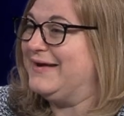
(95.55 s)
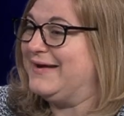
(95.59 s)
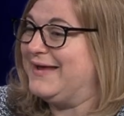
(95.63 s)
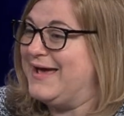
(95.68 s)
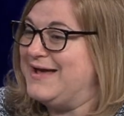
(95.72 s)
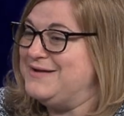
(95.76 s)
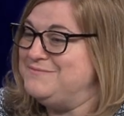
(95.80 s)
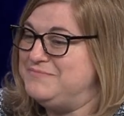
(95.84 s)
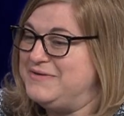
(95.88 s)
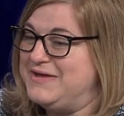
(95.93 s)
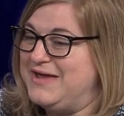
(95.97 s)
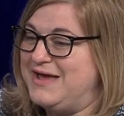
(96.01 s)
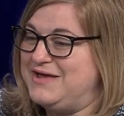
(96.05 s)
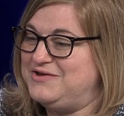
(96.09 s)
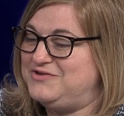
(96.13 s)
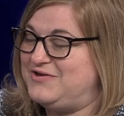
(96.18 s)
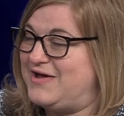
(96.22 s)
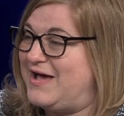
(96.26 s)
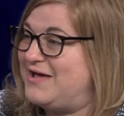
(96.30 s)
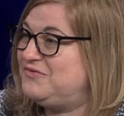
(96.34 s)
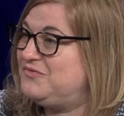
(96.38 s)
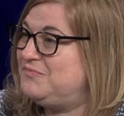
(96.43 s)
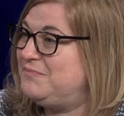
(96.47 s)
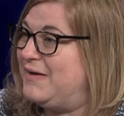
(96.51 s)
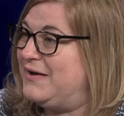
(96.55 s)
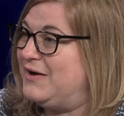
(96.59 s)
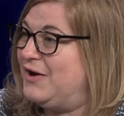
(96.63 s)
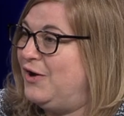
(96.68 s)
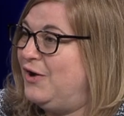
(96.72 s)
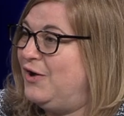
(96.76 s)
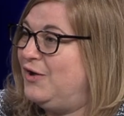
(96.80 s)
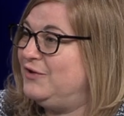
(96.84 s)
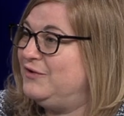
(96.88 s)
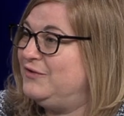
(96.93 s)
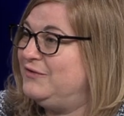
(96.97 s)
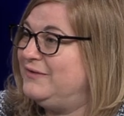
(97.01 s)
then mm-hmm. again BHS, but
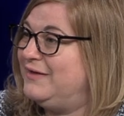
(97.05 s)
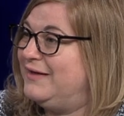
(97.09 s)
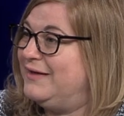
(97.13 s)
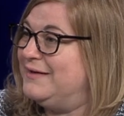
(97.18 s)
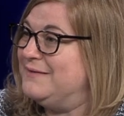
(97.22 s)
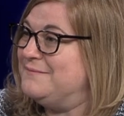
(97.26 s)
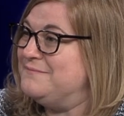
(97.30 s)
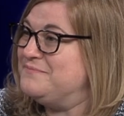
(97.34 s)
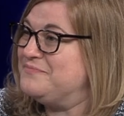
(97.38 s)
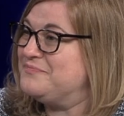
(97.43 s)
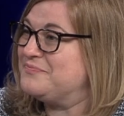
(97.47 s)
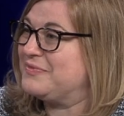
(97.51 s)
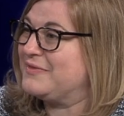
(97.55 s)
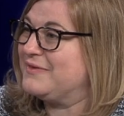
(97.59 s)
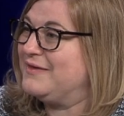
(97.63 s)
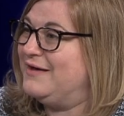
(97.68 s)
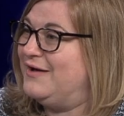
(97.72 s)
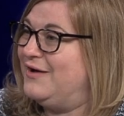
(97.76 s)
all um,